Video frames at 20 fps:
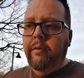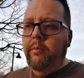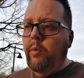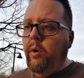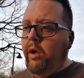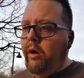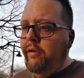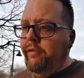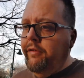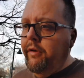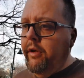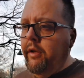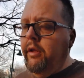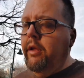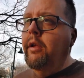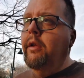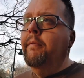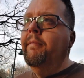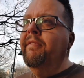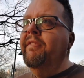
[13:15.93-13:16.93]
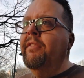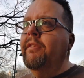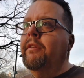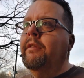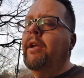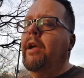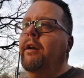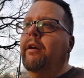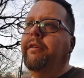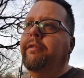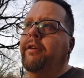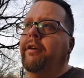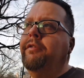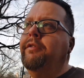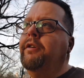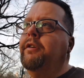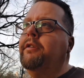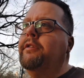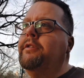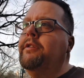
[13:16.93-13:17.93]
waterfall. I don't even know if
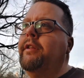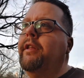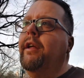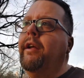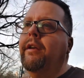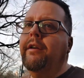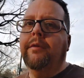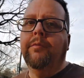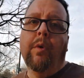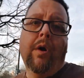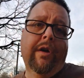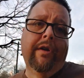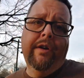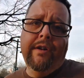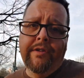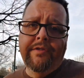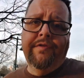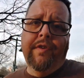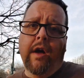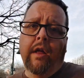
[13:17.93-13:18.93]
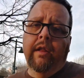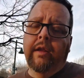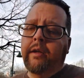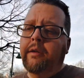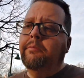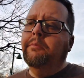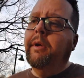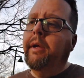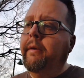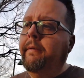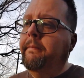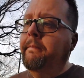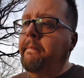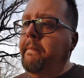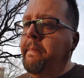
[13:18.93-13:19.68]
you can see that. Water is falling, but